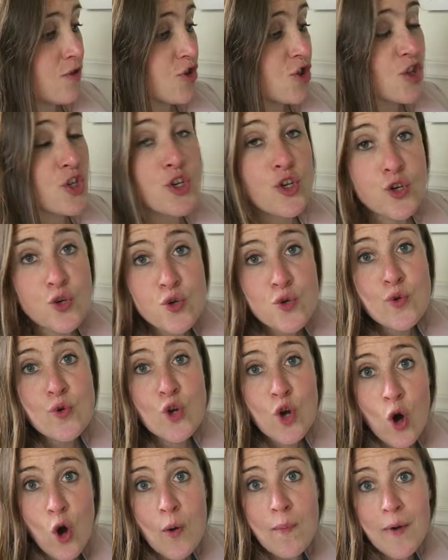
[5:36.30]
2
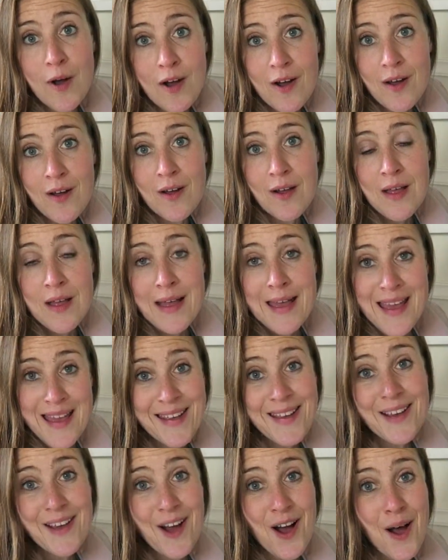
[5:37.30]
comma
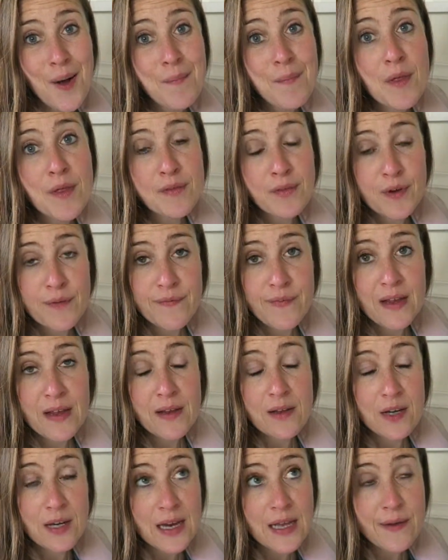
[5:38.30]
income through
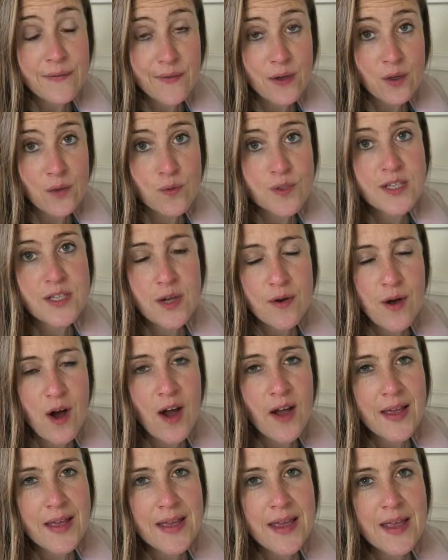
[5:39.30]
ClickFunnels. So
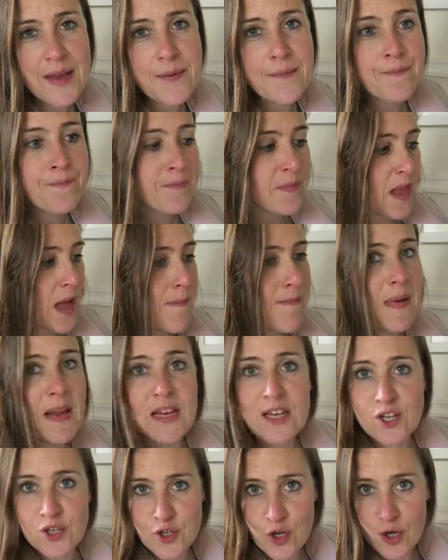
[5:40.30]
i.e. $1
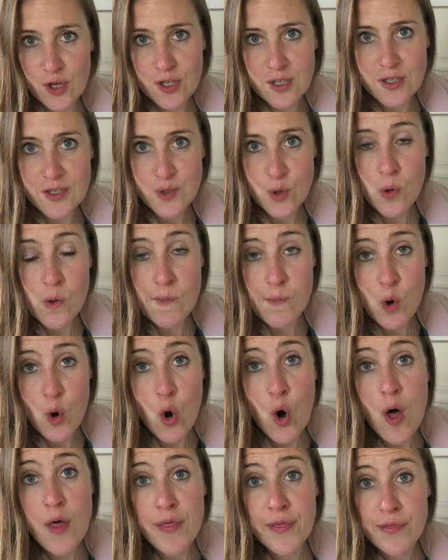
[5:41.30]
million or
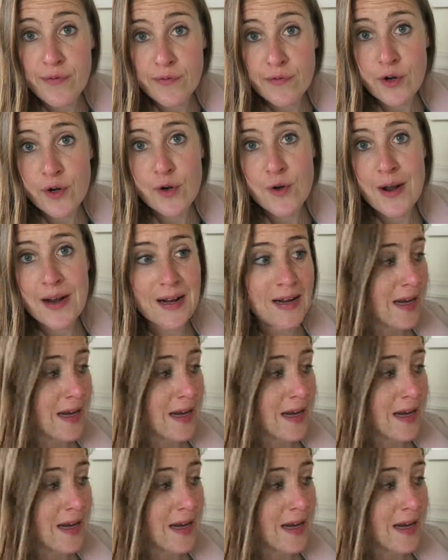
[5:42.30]
more through a